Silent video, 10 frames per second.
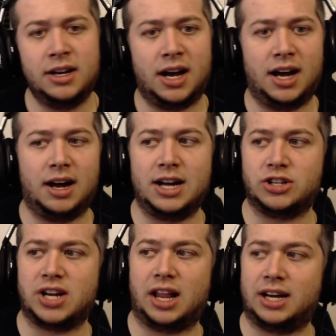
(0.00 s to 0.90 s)
I just
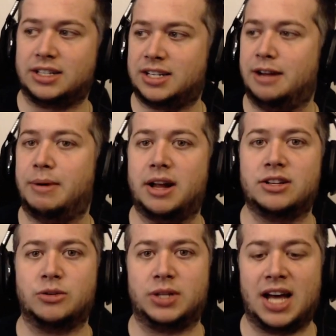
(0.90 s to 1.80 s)
had a lot to say about it.
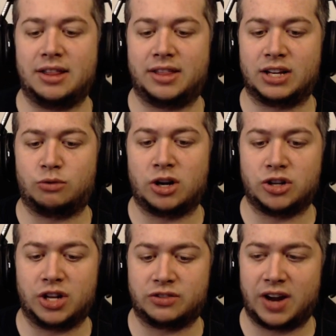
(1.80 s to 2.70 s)
So with that, thanks for watching.
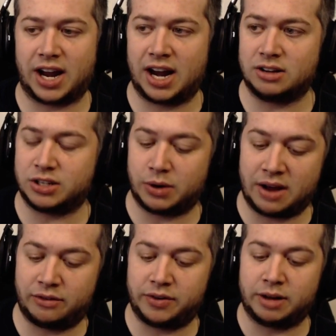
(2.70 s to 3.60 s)
Thanks for hanging out. See
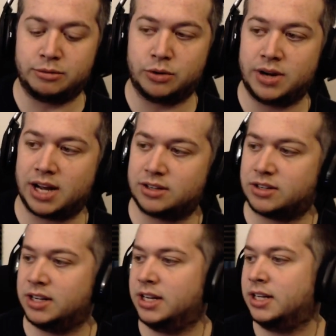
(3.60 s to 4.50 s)
whatever video I'm doing next.
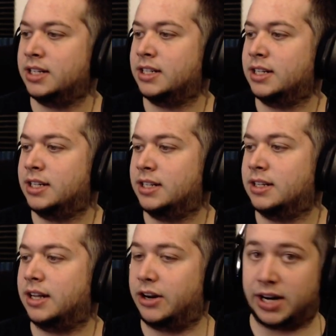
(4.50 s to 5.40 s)

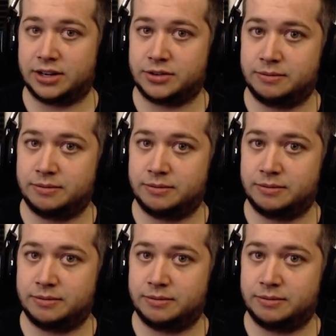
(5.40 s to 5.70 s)
Later, guys.